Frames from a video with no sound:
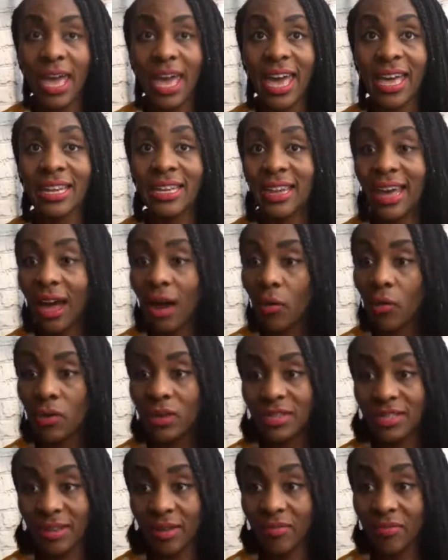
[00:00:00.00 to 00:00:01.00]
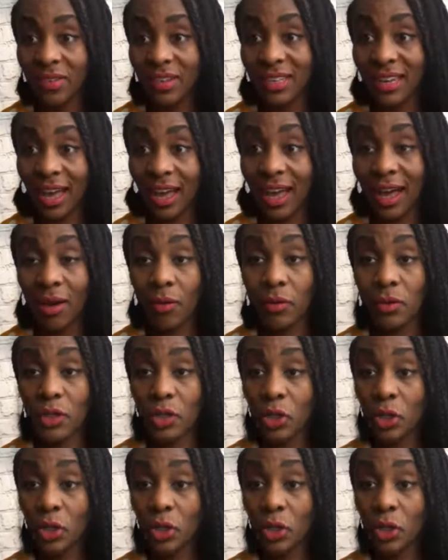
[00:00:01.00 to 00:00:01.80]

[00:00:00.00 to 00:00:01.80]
And that was something that I was